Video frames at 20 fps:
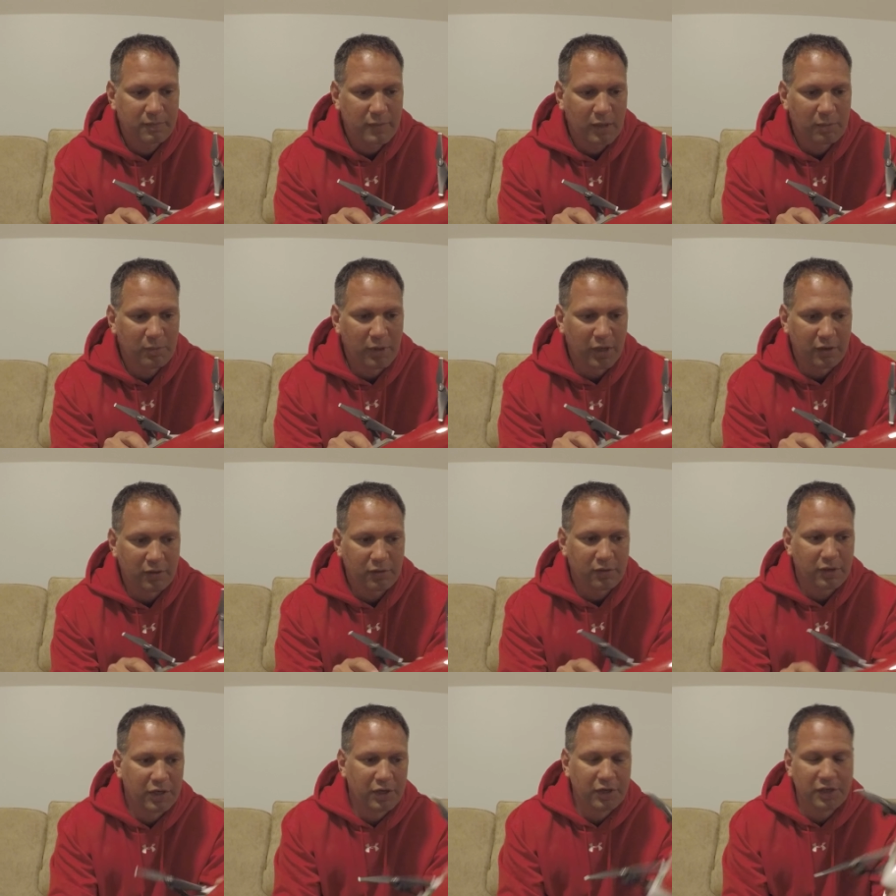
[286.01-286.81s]
But
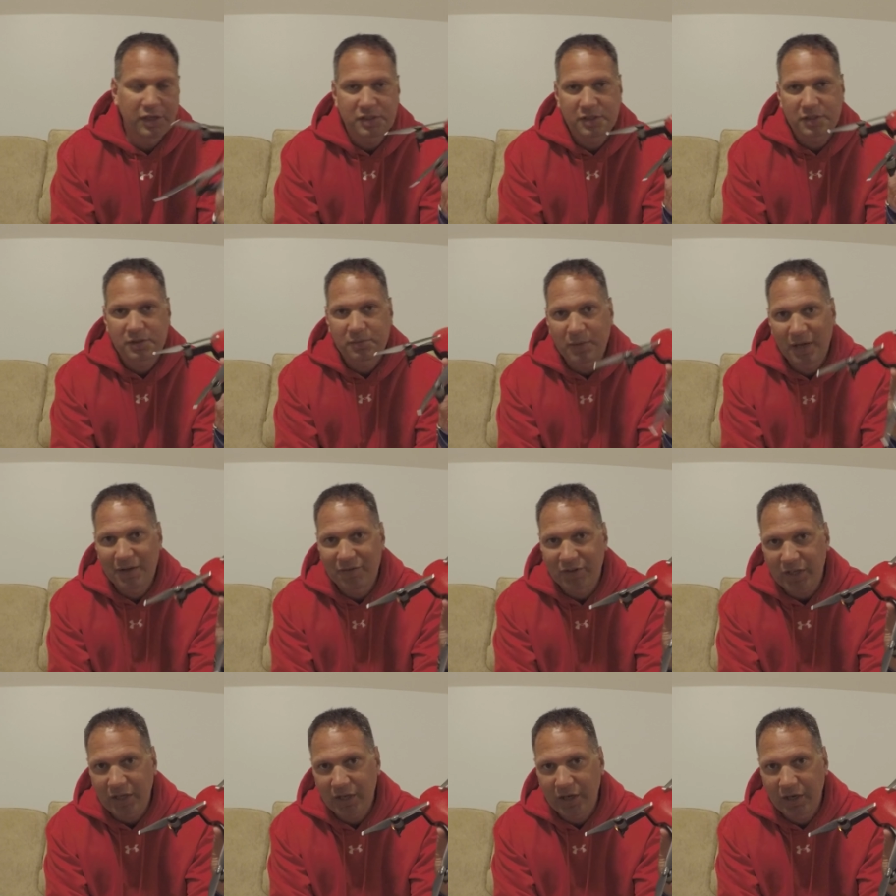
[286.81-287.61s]
there it is,
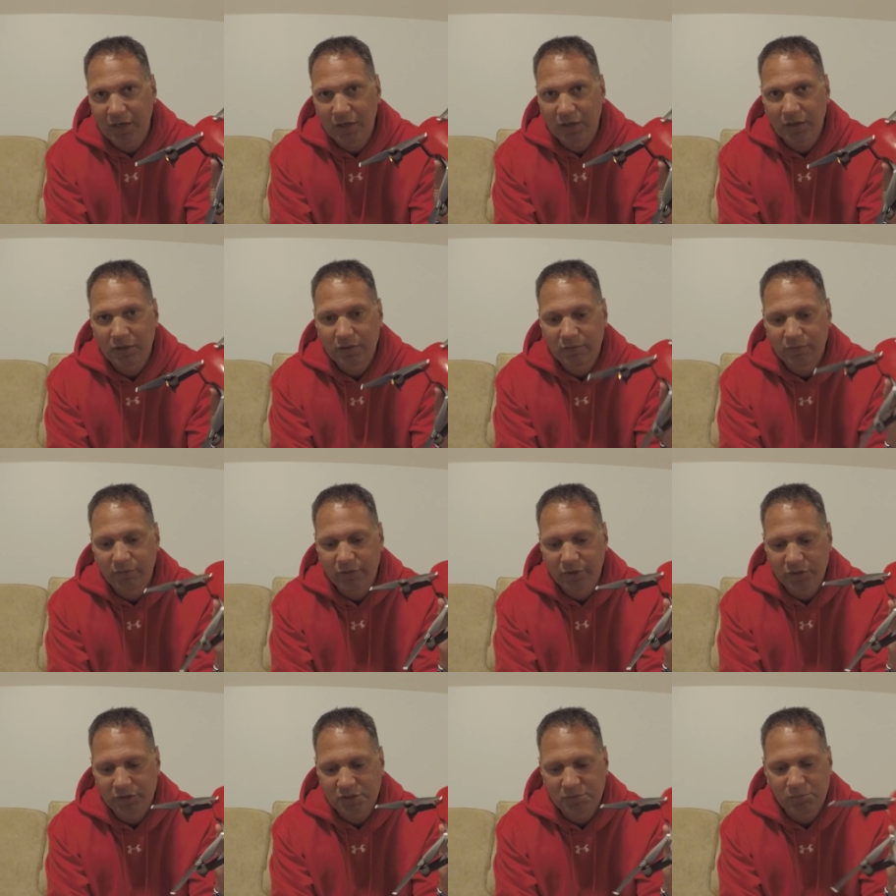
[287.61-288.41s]
Mavic Air,
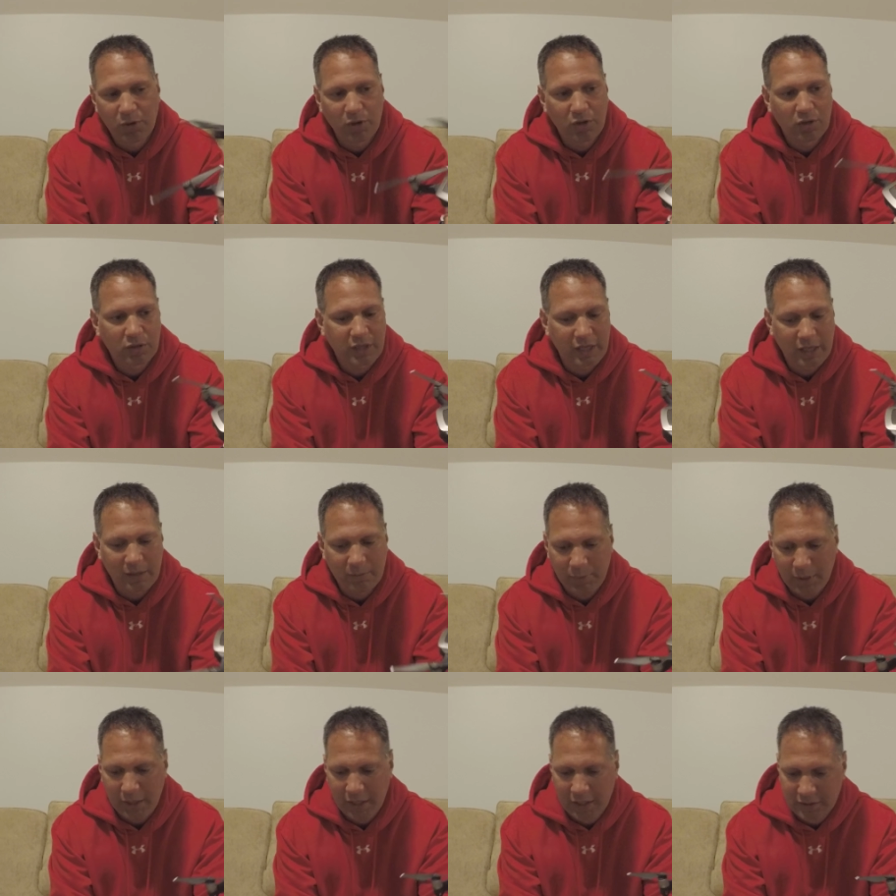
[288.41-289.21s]
very small,
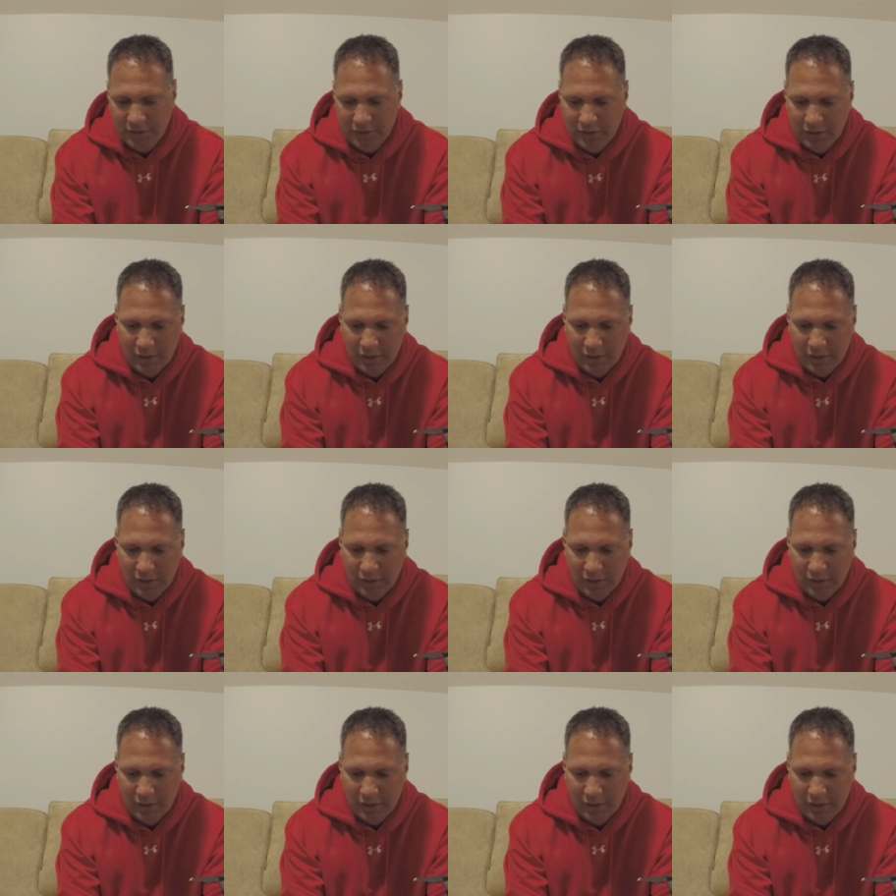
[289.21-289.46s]
compact.